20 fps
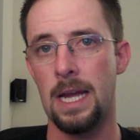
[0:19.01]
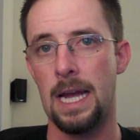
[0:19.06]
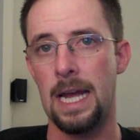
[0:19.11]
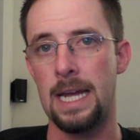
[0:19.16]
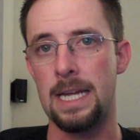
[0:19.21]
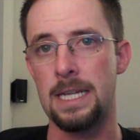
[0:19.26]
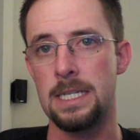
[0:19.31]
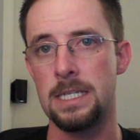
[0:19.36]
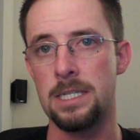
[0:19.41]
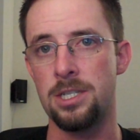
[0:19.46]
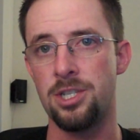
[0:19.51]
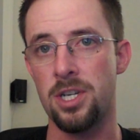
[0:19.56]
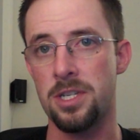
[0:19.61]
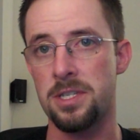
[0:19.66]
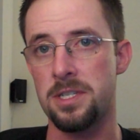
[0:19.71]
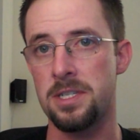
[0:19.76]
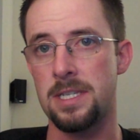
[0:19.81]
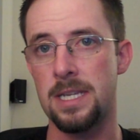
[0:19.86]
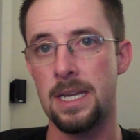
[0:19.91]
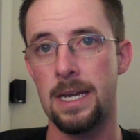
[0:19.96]
and
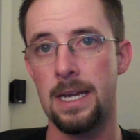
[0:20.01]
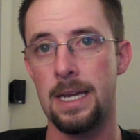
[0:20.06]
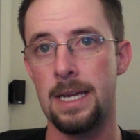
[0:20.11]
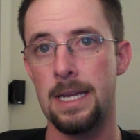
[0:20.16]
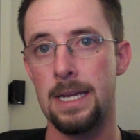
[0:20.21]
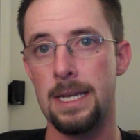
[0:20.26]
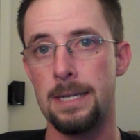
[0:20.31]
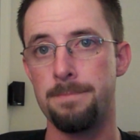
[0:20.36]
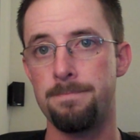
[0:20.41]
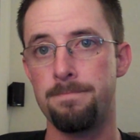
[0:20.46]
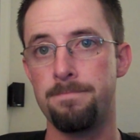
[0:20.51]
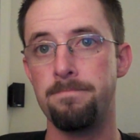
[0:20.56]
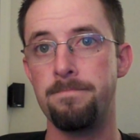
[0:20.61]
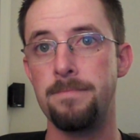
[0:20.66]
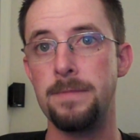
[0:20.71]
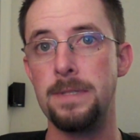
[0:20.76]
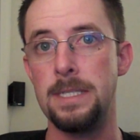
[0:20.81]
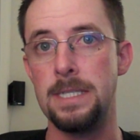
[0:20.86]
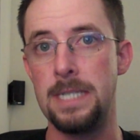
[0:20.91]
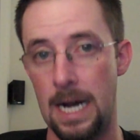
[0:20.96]
just say,
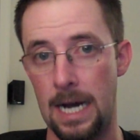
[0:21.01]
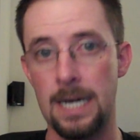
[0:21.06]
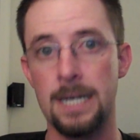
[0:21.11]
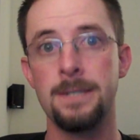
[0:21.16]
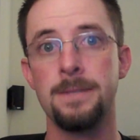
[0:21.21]
yeah,